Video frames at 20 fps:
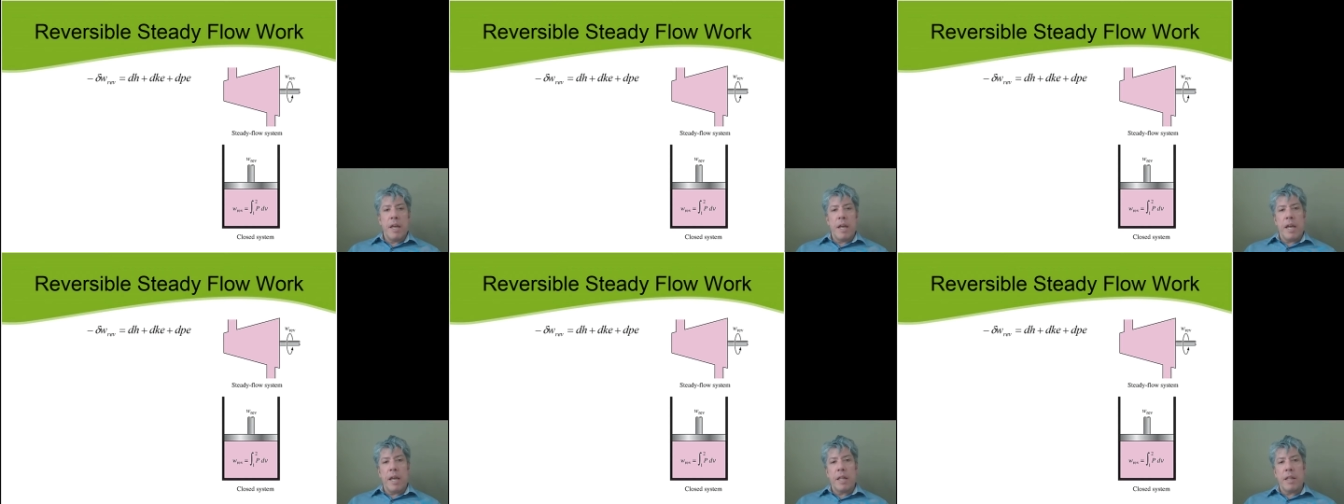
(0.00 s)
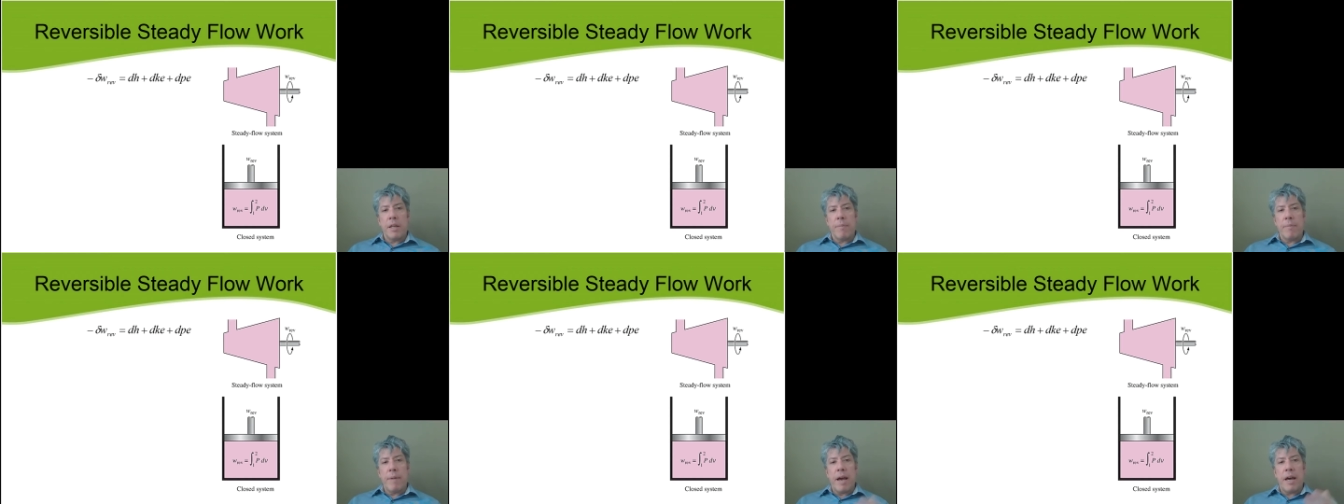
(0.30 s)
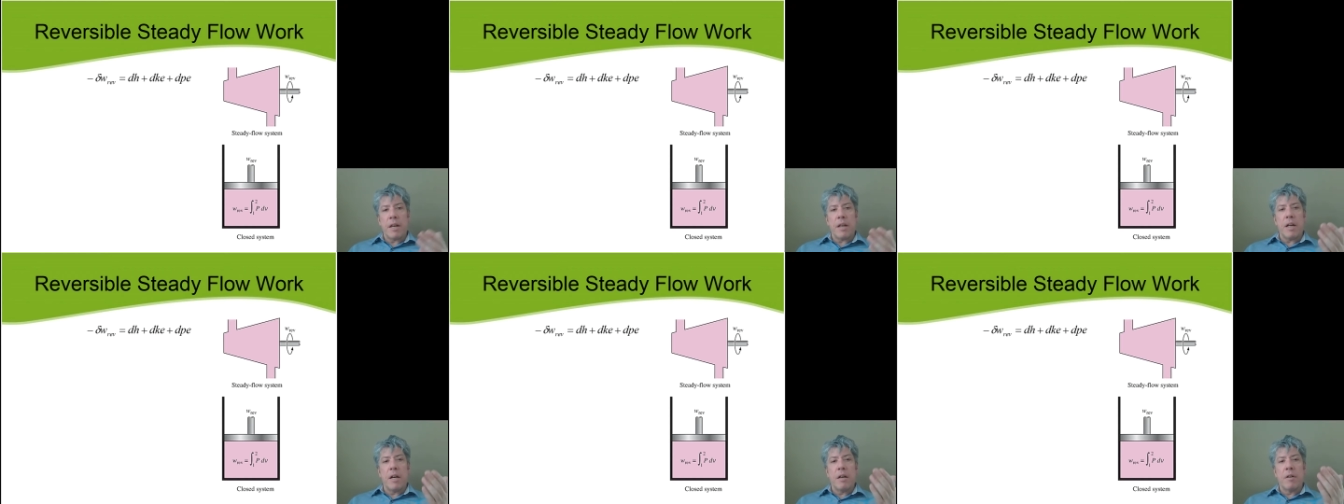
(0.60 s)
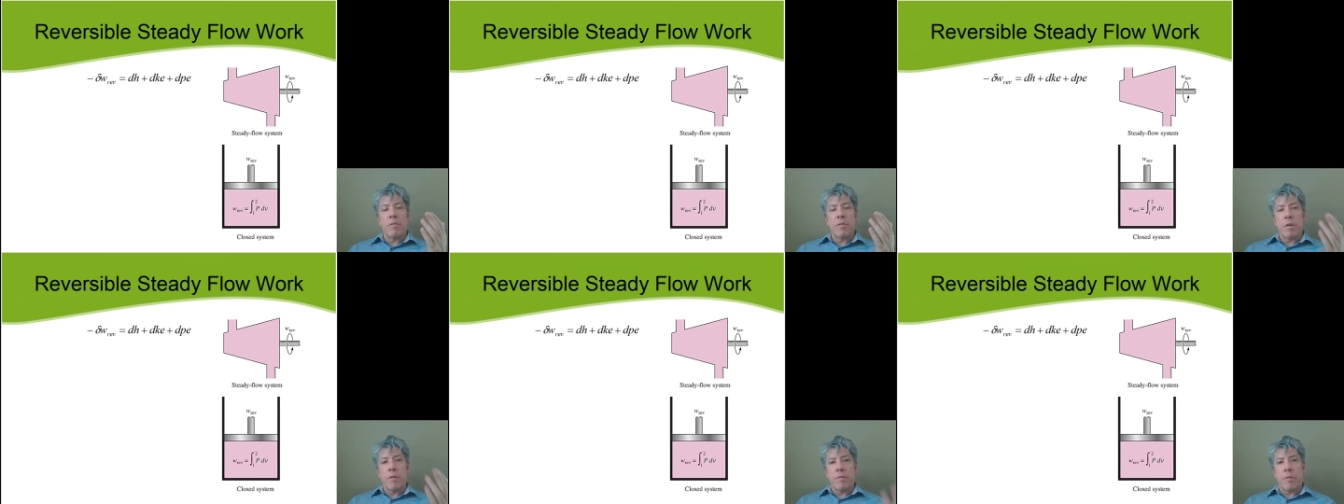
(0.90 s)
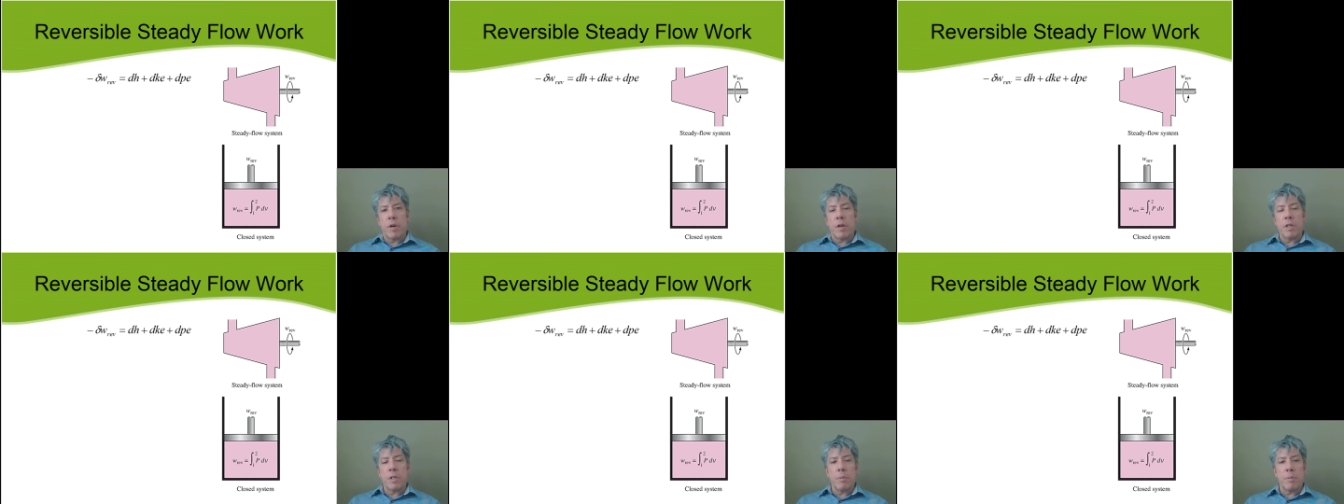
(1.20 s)
And the amount of
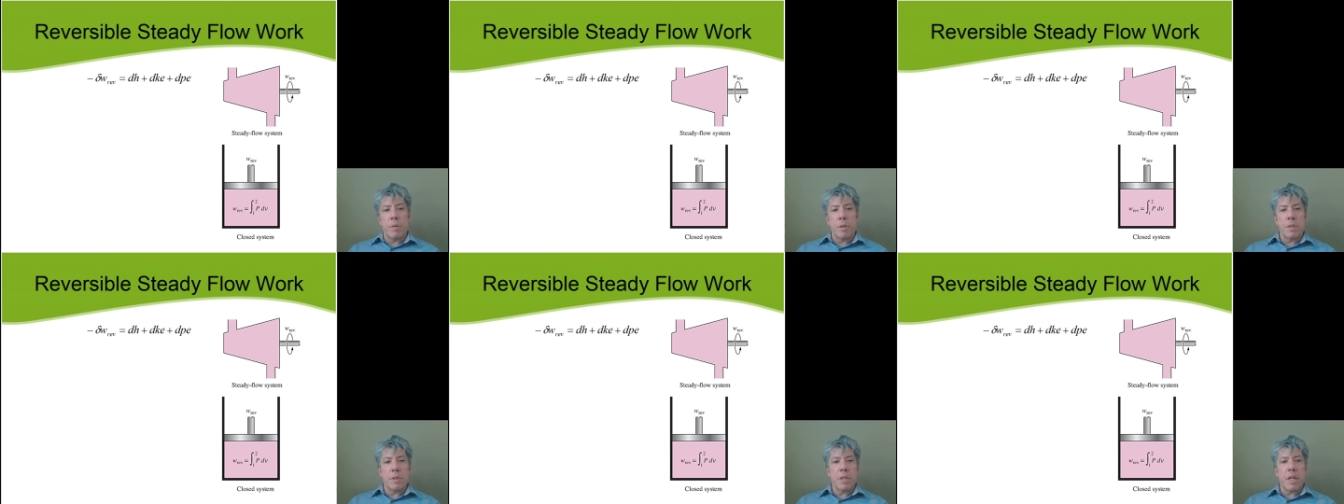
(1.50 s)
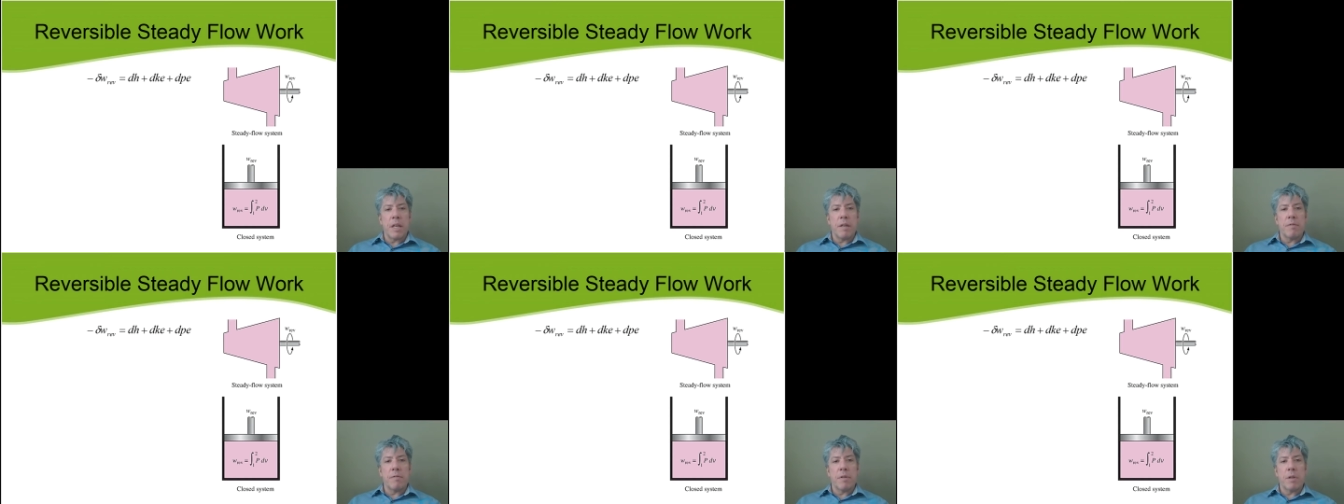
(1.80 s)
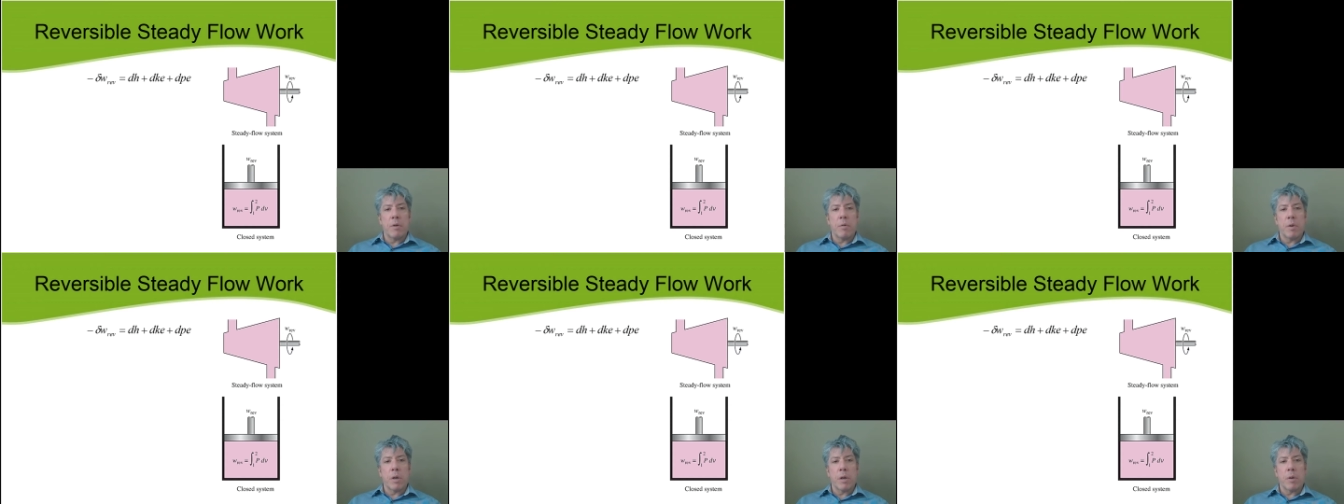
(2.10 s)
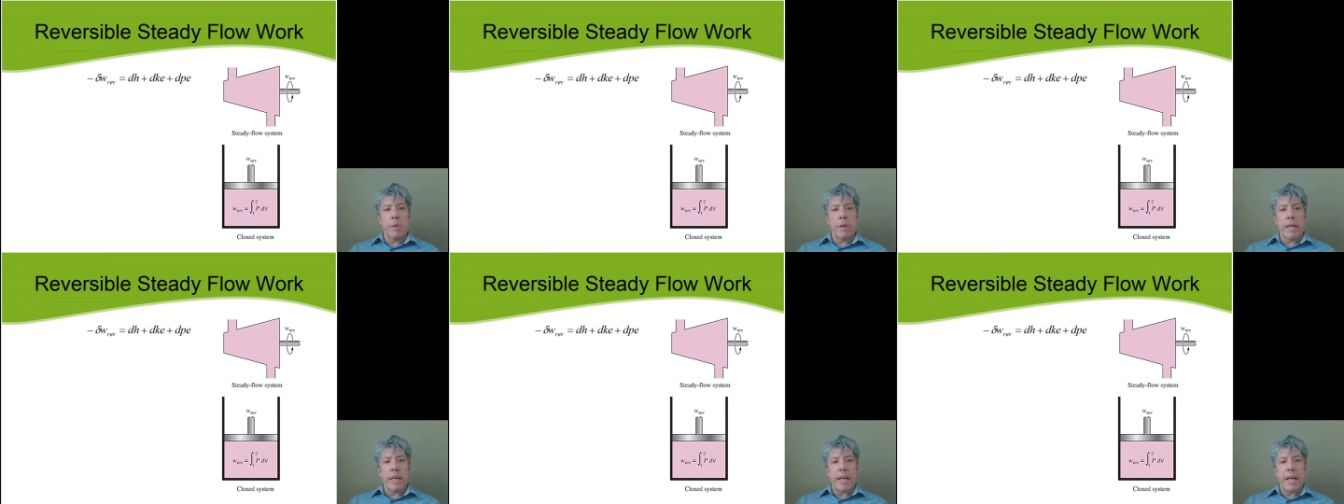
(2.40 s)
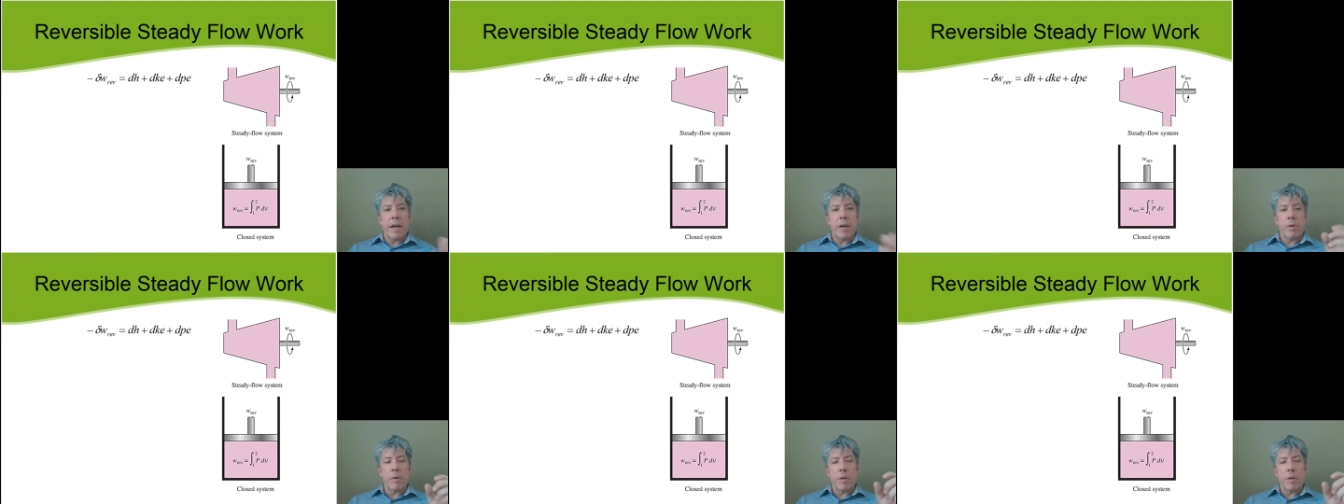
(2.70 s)
reversible steady flow work we get out,